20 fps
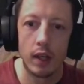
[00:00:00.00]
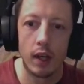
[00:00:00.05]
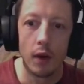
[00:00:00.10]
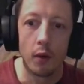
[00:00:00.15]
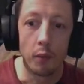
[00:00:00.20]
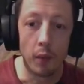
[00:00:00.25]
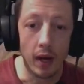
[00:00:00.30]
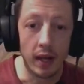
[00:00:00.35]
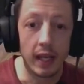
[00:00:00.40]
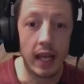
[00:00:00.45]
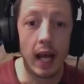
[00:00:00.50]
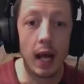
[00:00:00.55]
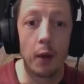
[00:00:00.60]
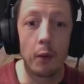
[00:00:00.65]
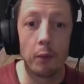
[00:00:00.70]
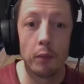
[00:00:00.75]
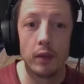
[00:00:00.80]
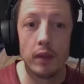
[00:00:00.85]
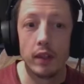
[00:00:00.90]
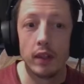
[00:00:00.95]
right now
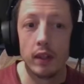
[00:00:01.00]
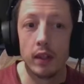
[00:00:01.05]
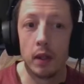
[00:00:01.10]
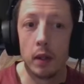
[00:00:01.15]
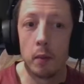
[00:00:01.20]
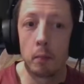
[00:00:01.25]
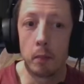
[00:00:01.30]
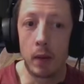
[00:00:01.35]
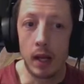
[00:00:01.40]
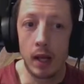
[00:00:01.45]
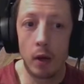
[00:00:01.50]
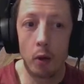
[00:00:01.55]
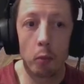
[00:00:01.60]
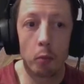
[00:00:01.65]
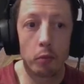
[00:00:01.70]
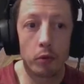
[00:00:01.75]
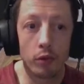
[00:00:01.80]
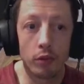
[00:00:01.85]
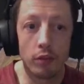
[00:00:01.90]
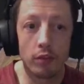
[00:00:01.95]
my
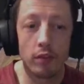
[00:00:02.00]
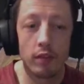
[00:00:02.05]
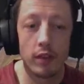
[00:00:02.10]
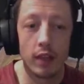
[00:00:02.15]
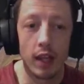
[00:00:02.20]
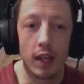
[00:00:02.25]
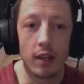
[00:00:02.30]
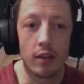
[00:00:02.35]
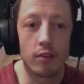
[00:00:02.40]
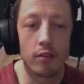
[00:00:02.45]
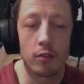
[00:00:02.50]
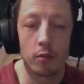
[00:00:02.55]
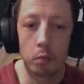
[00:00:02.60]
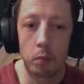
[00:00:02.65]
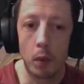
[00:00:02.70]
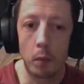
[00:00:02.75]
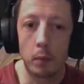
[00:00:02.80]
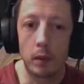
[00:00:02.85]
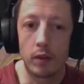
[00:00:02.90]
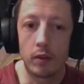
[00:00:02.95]
option is
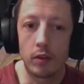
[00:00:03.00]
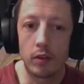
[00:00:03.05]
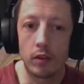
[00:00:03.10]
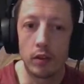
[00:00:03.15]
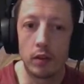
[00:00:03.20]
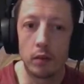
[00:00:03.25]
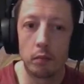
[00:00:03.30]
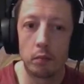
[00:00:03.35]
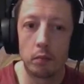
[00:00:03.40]
probably to